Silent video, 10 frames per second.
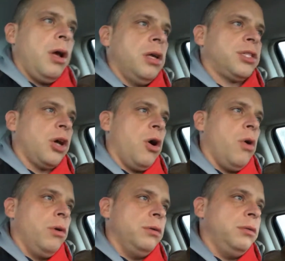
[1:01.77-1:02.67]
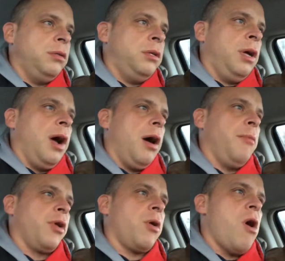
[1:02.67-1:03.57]
So I'm
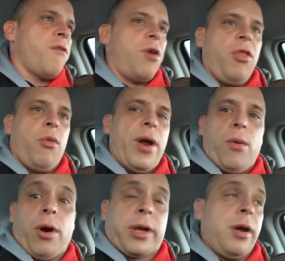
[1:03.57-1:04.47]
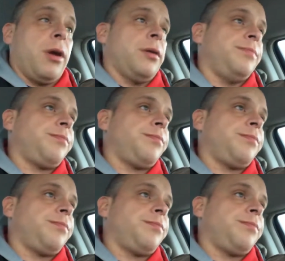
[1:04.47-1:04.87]
going to go over on to work here.